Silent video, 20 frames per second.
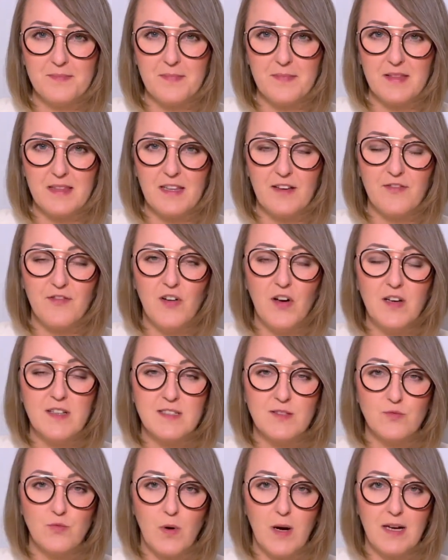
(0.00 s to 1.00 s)
The
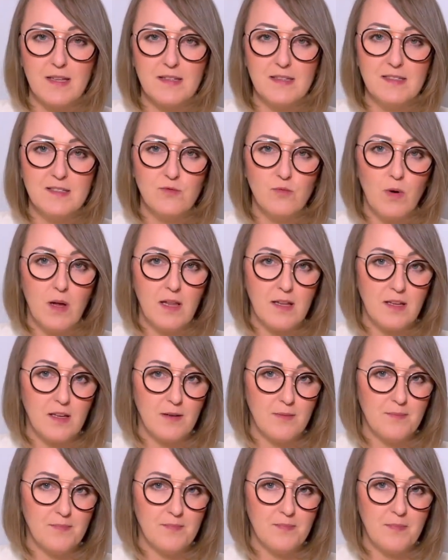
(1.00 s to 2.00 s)
first one is
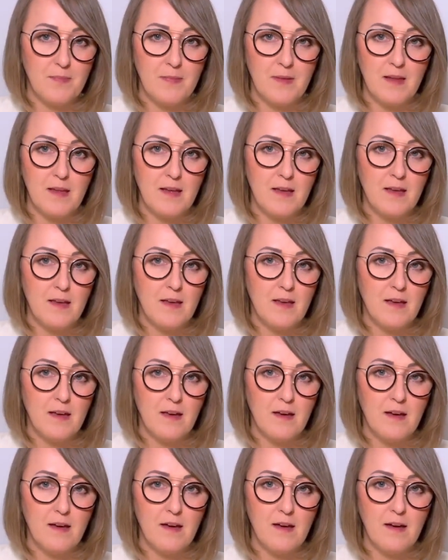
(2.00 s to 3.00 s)
welcome.
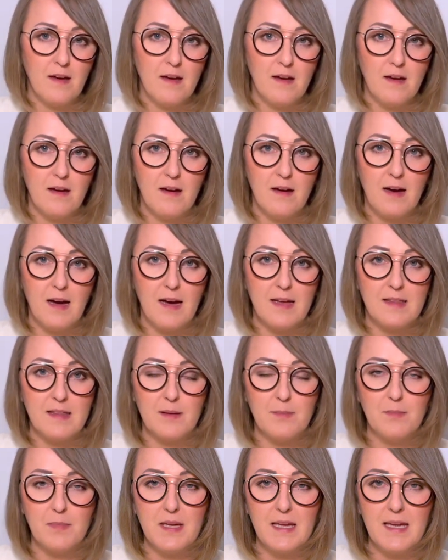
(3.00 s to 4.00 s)
At the
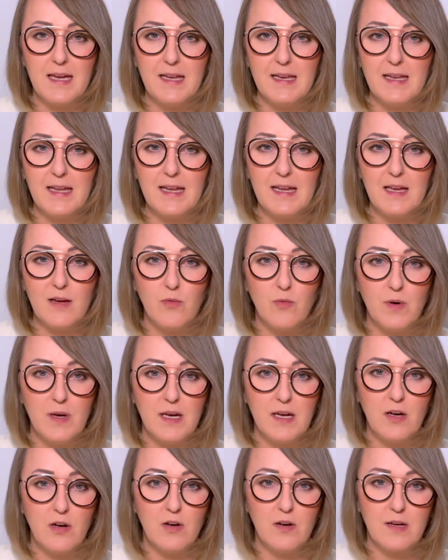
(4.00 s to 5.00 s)
beginning,
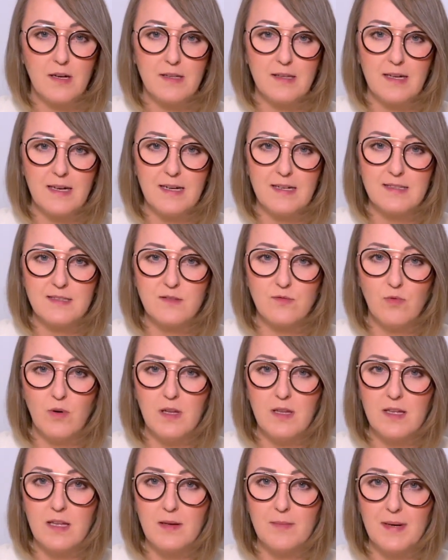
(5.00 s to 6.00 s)
we organize
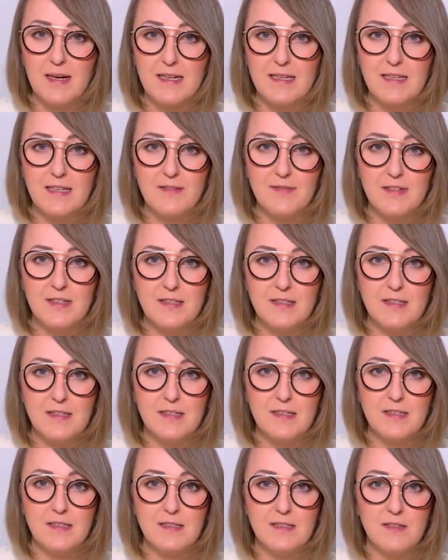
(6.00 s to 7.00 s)
welcome
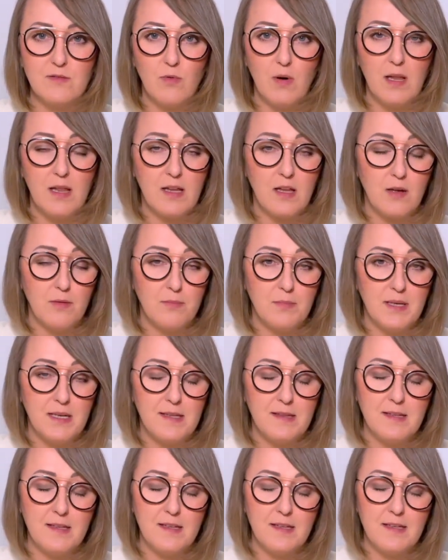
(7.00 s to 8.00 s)
activities, welcome
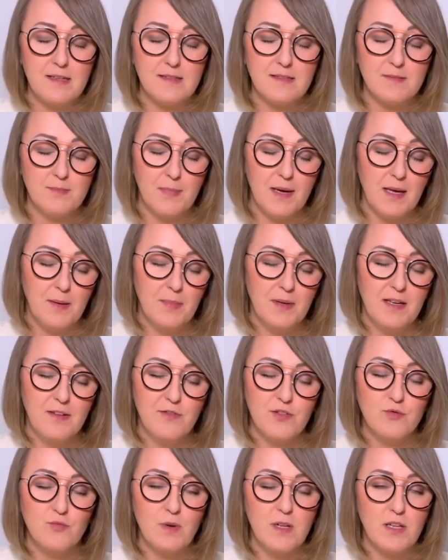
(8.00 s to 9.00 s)
meetings, maybe
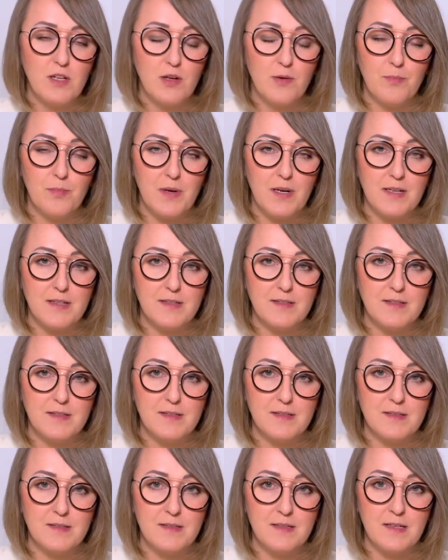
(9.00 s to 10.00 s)
even welcome parties.